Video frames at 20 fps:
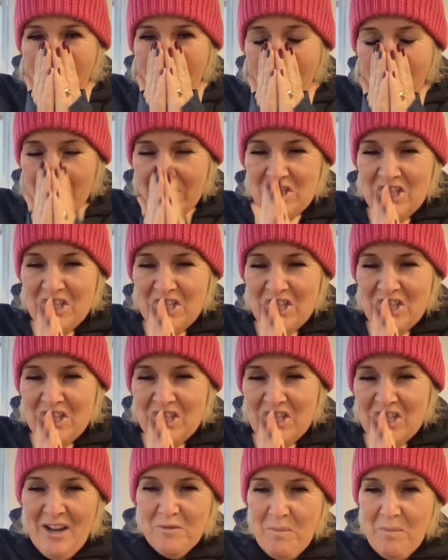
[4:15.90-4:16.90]
Oh,
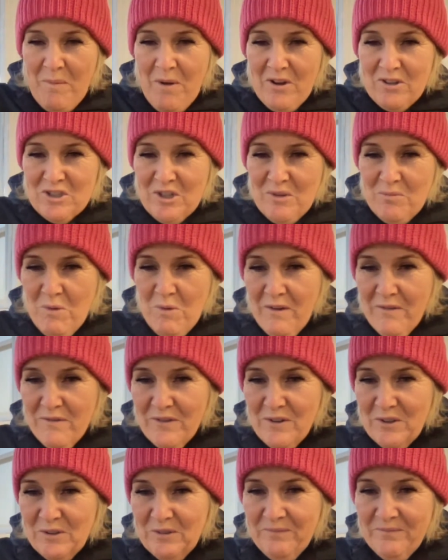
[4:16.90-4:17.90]
Jackie, love the posh and
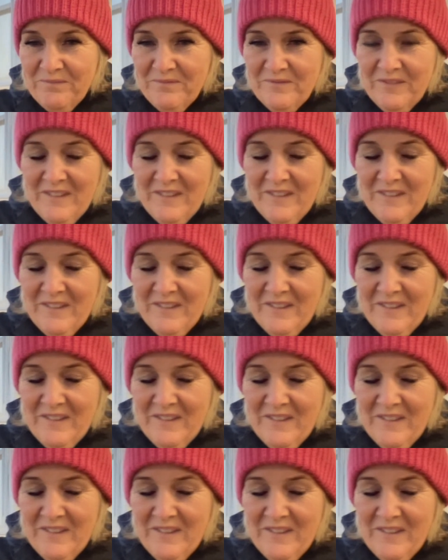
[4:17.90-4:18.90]
waffle. It
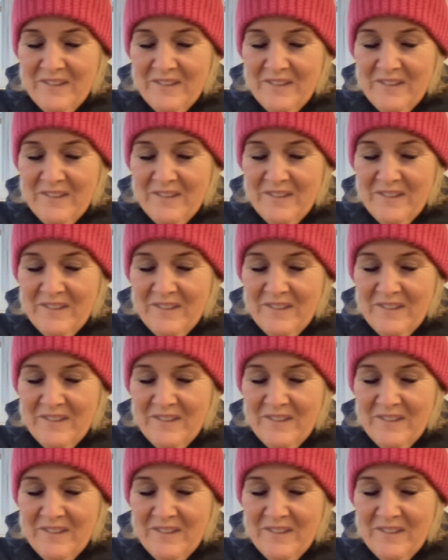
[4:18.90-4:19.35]
is, it's grand.